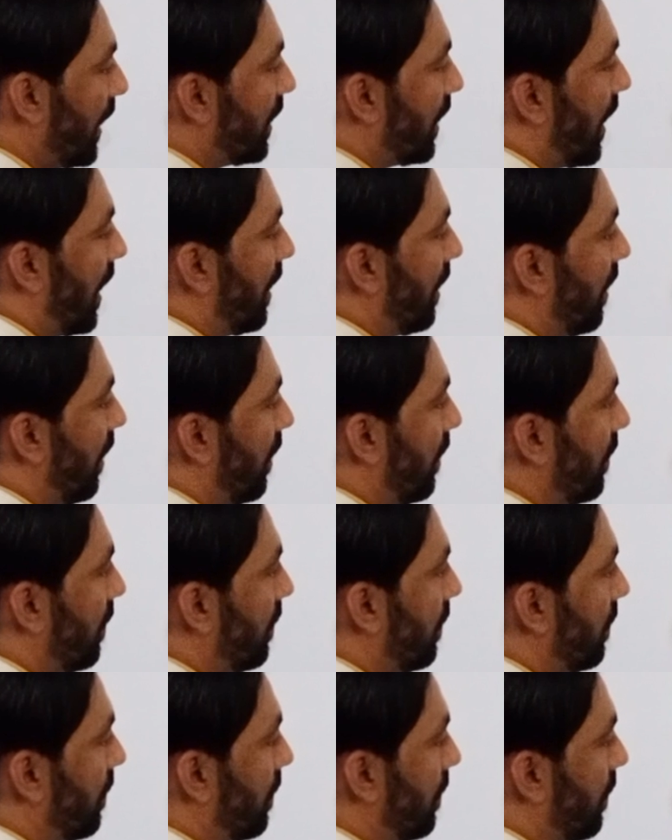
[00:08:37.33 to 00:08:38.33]
the retina,
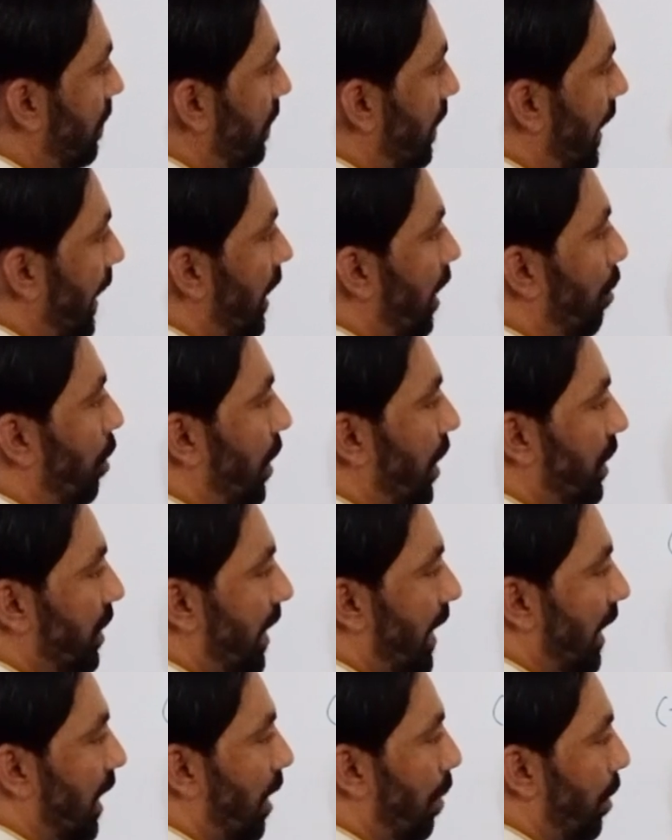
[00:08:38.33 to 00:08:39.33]

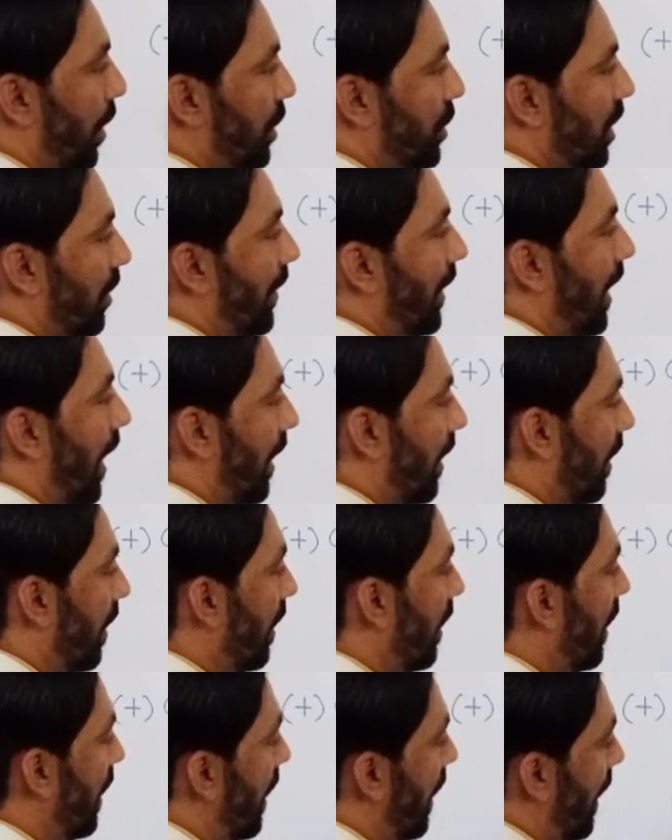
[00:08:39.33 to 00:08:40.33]
accommodation will occur
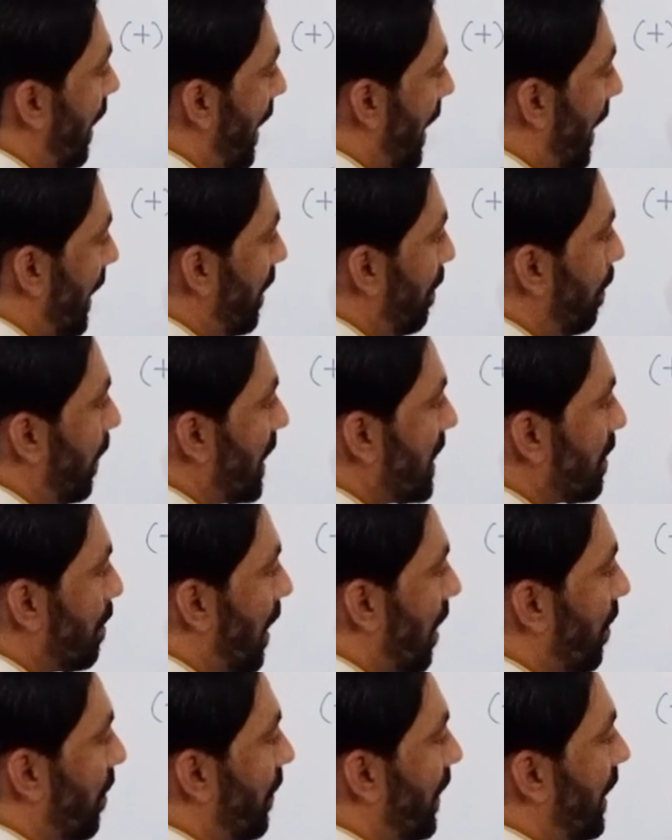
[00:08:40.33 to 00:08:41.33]
and plus
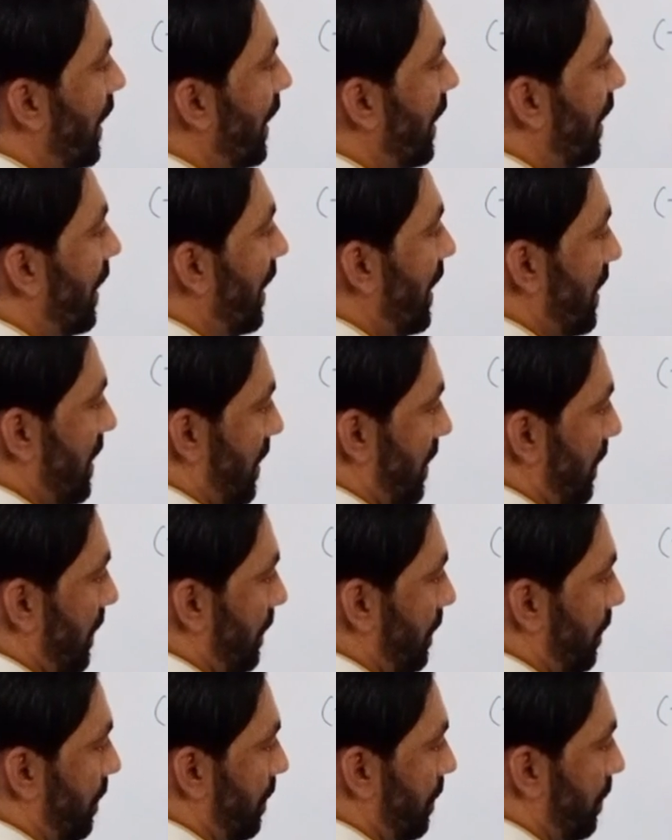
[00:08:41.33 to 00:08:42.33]
power will increase
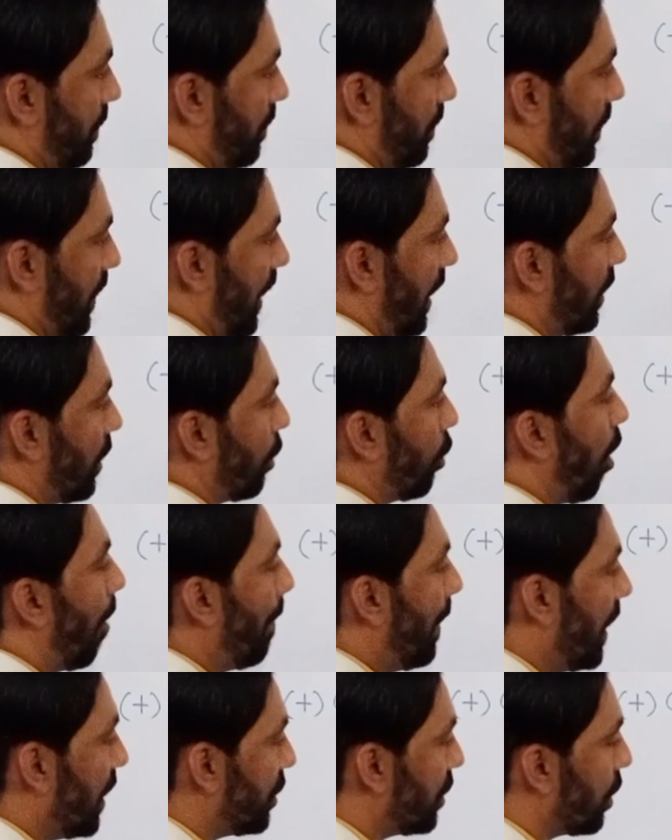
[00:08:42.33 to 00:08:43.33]
in the
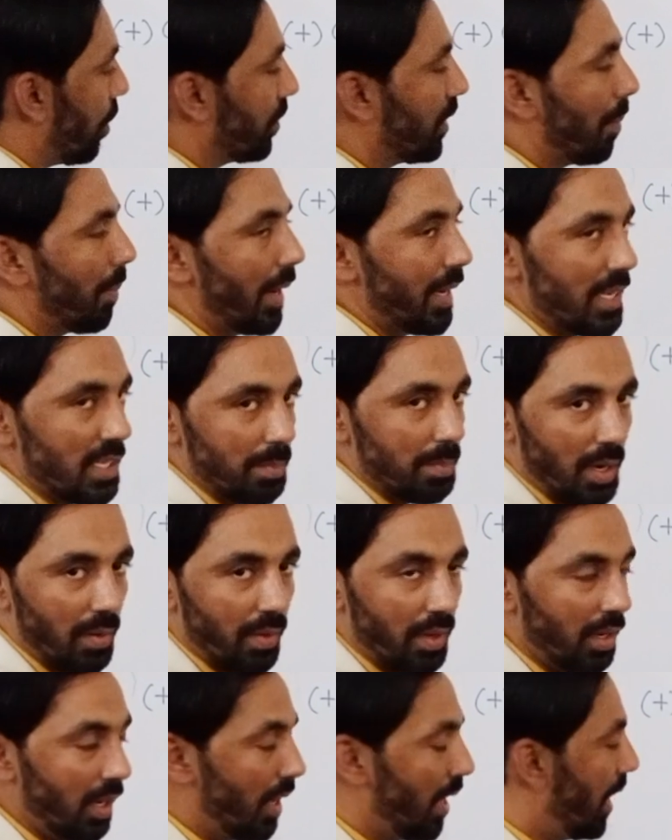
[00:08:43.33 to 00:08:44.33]
competition of the minus
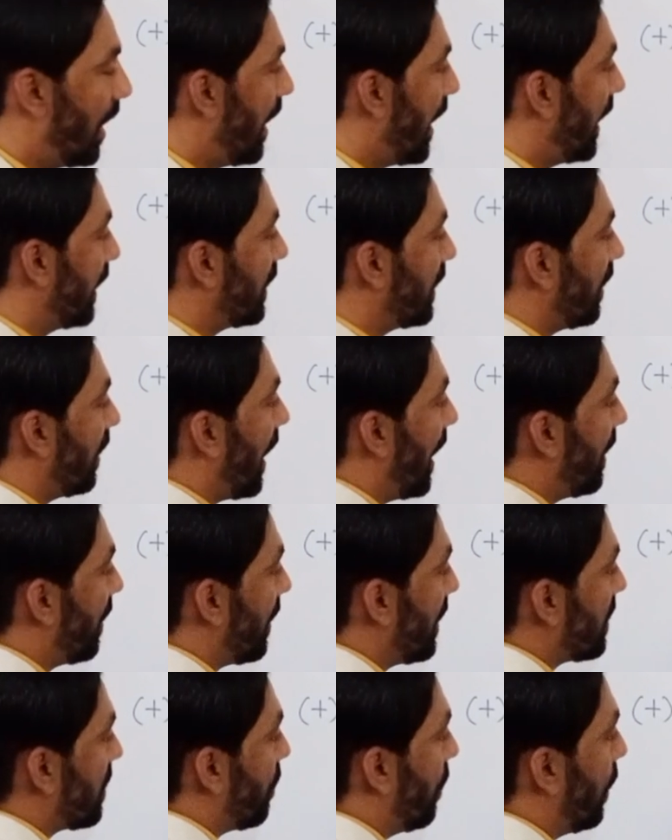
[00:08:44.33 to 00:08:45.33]
power, and the light
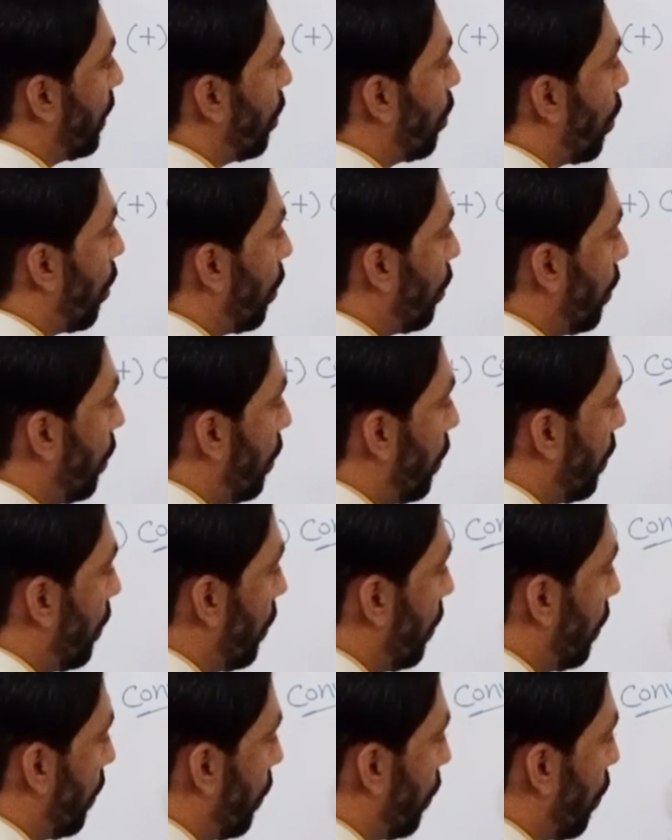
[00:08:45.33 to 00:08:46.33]
rays will go
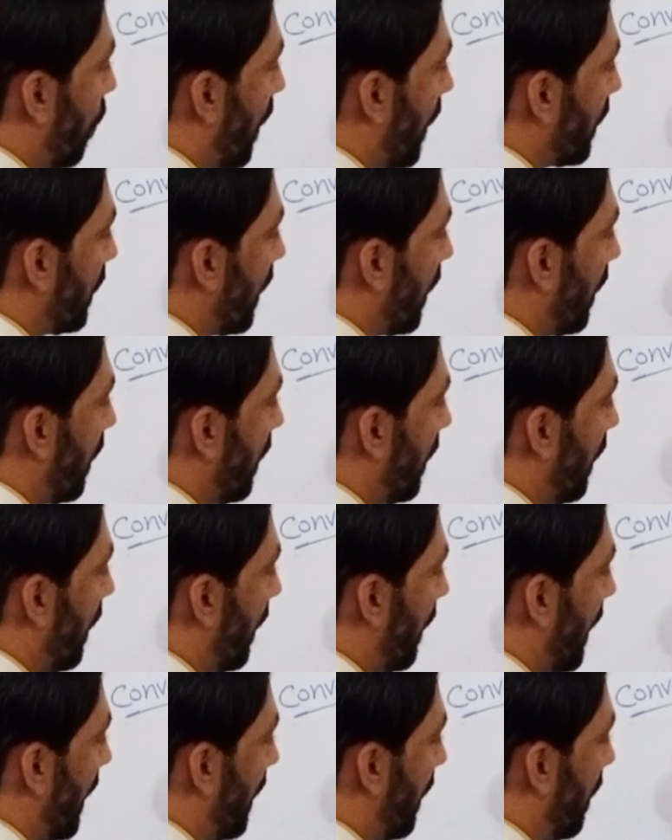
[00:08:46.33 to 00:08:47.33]
toward the
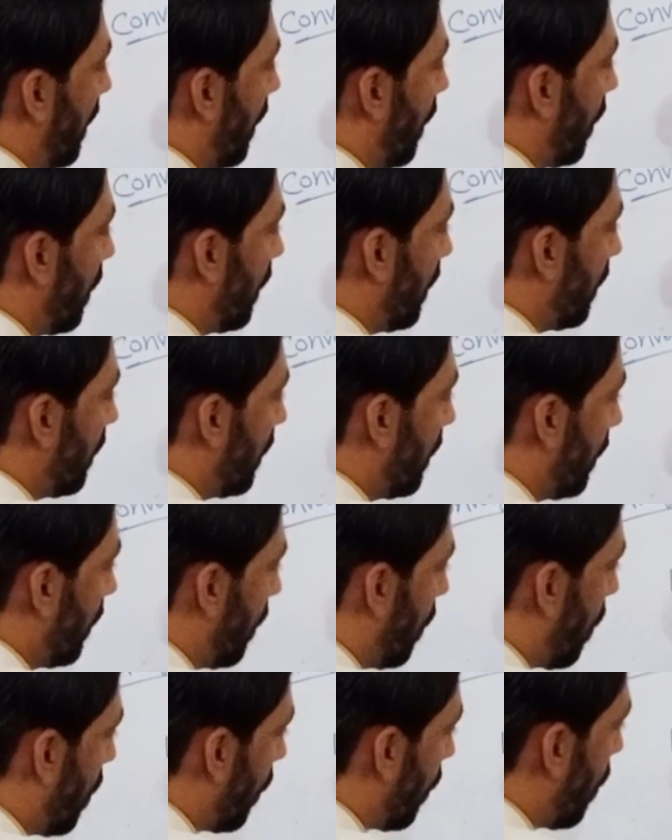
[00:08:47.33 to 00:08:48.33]
retina or